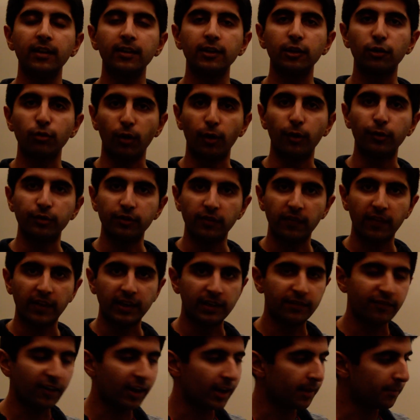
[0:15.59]
growth and then
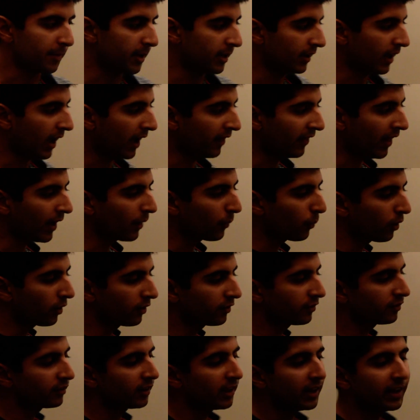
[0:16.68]
development, and that
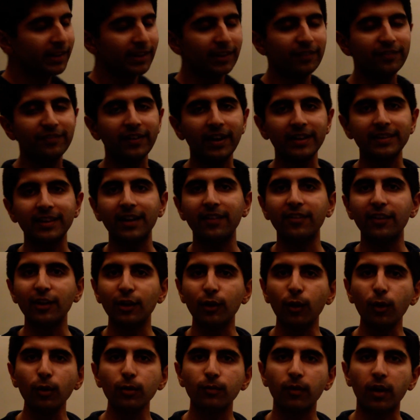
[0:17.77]
was the fact that in the
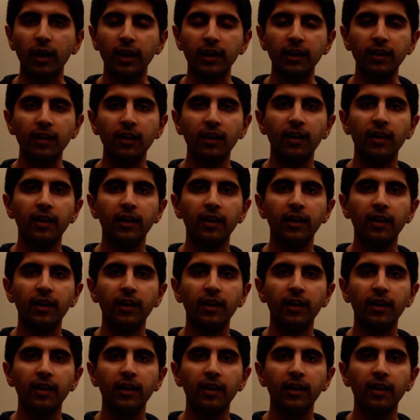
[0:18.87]
long run